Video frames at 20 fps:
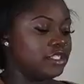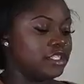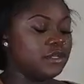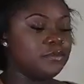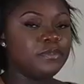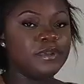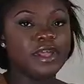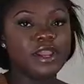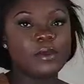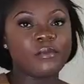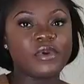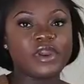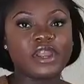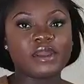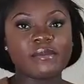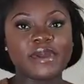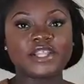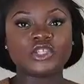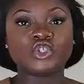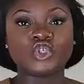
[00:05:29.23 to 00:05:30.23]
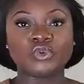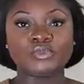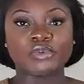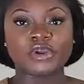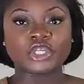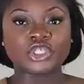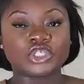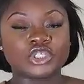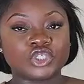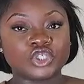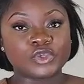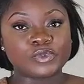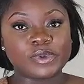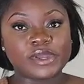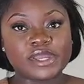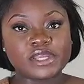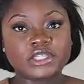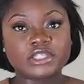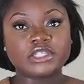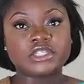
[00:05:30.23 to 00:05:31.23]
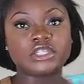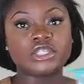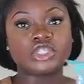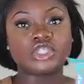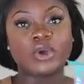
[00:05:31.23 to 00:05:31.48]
Didn't plan on bringing my toothbrush and toothpaste,